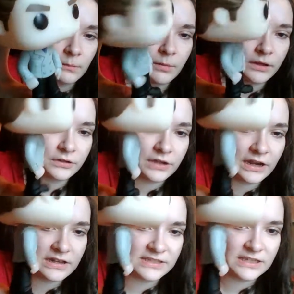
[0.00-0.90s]
But you
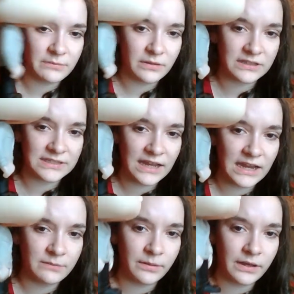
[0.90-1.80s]
kind of see him on the
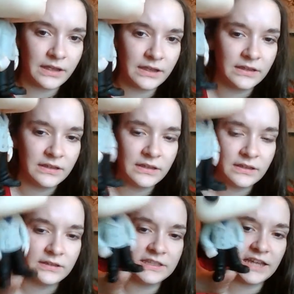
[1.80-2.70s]
side. But
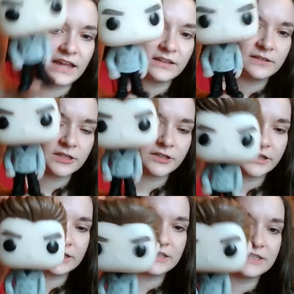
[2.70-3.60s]
yeah, there
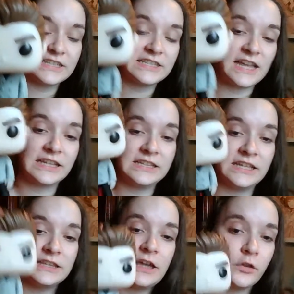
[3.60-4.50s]
he is. He's just exactly
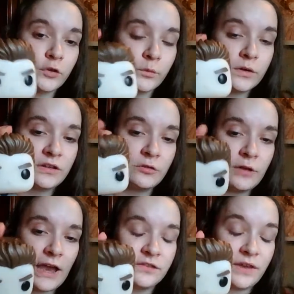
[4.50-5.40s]
like the other one
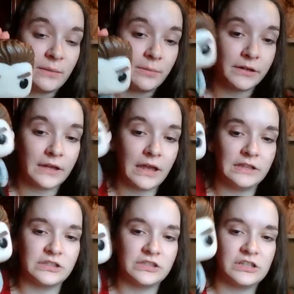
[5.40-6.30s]
who has vampire
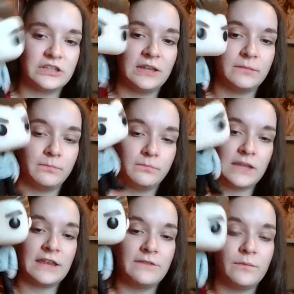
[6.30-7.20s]
eyes. It's just that
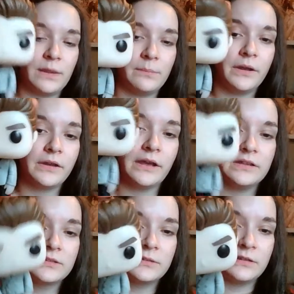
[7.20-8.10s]
they gave him vampire
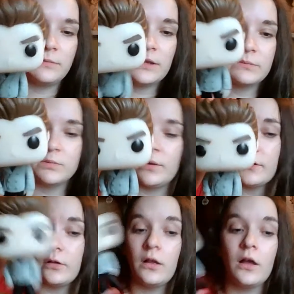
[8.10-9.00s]
eyes and they make him
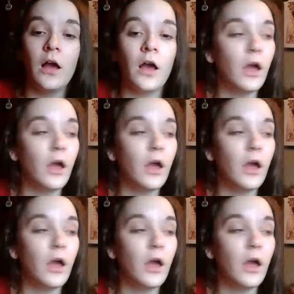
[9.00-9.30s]
sparkle.